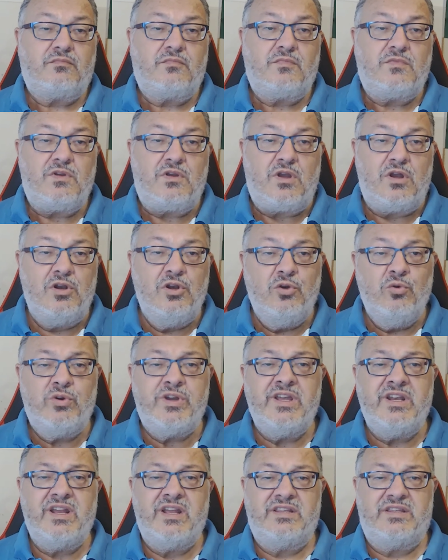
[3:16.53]
looking
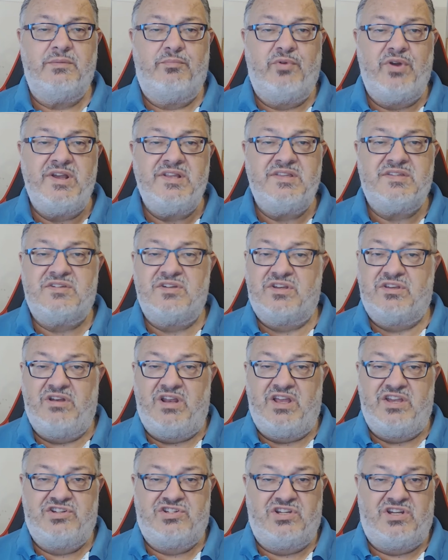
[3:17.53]
at the brain
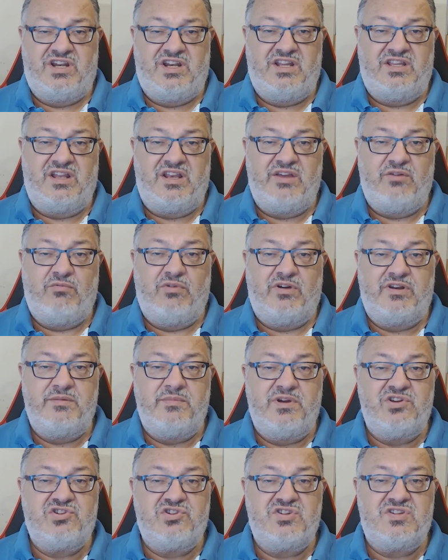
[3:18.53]
circulation in Italy, what
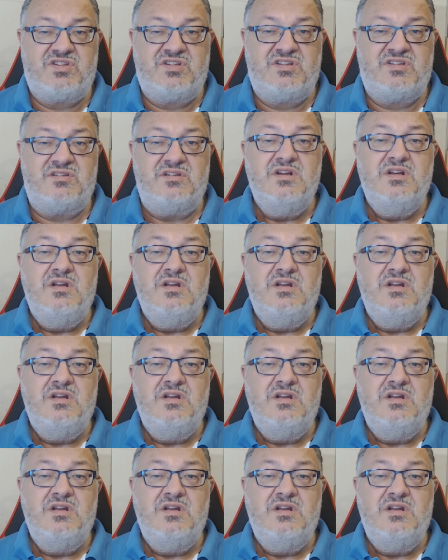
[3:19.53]
emerges is,